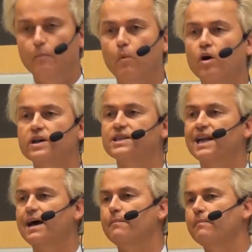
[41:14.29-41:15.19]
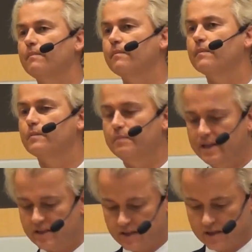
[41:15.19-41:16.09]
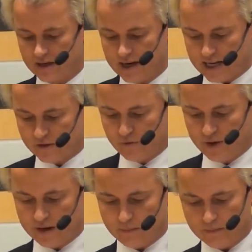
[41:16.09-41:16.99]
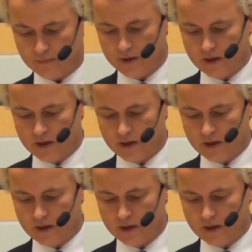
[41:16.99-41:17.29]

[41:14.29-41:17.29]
More Islam means less freedom.